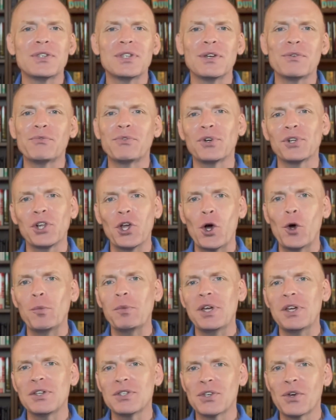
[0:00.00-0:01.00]
that
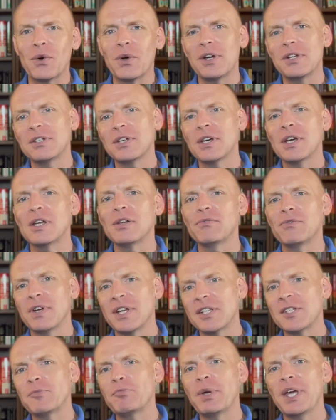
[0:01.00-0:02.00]
Verlomi is going to
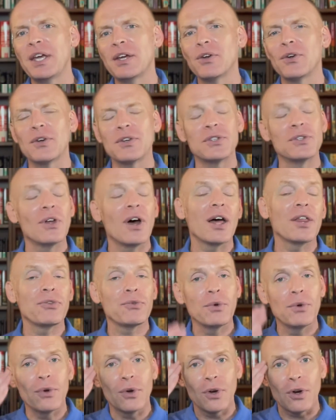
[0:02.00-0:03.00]
convince Peter is not
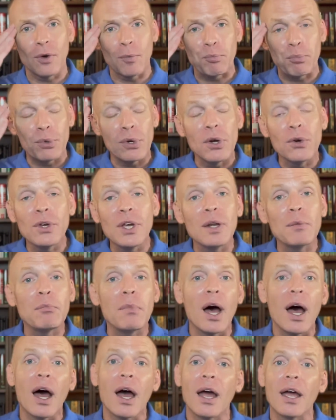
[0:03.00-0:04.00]
through her brilliant
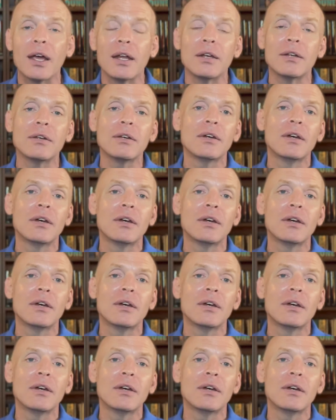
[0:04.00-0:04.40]
mind.